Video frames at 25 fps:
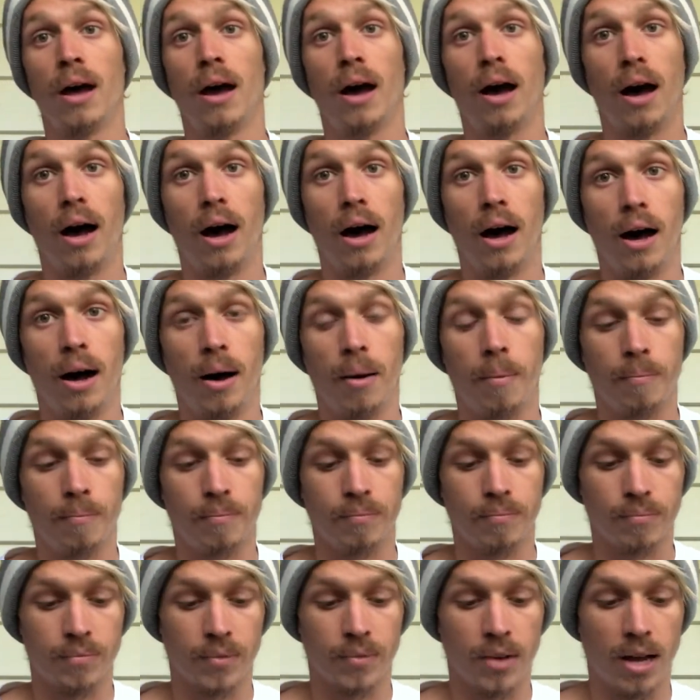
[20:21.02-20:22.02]

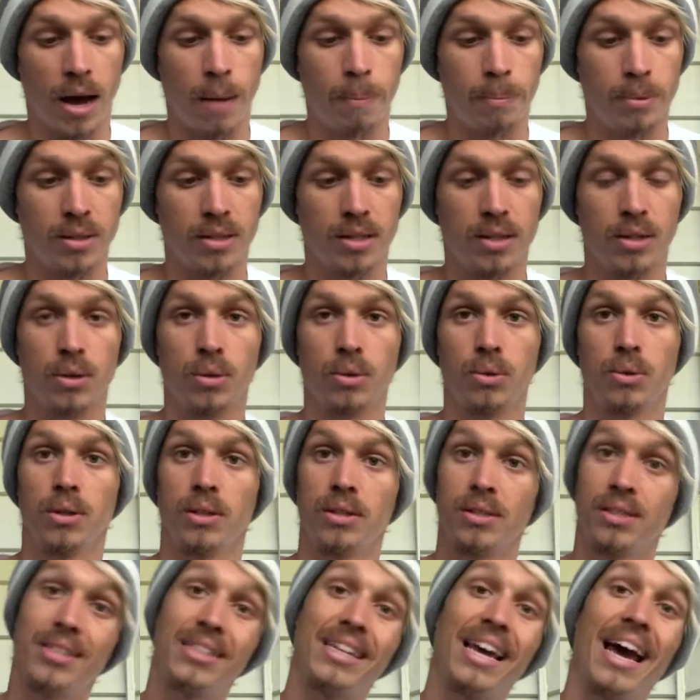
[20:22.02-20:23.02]
up until
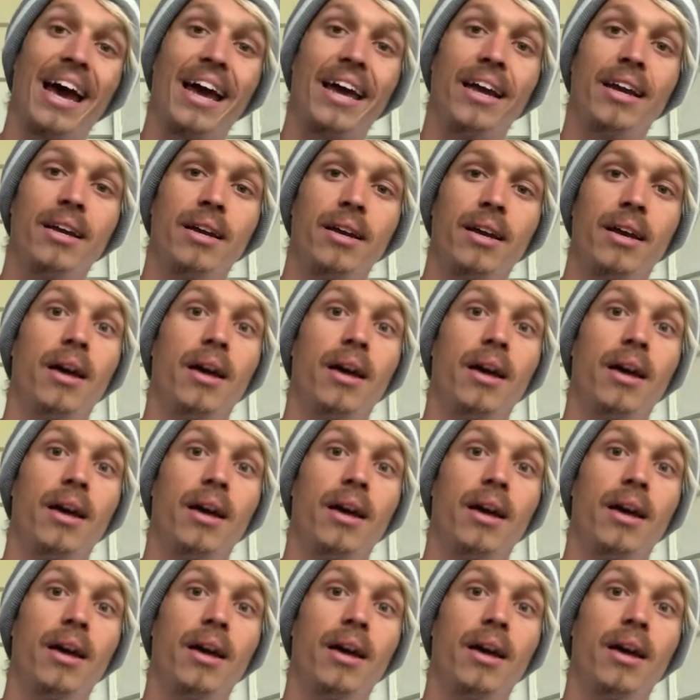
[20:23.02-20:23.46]
today.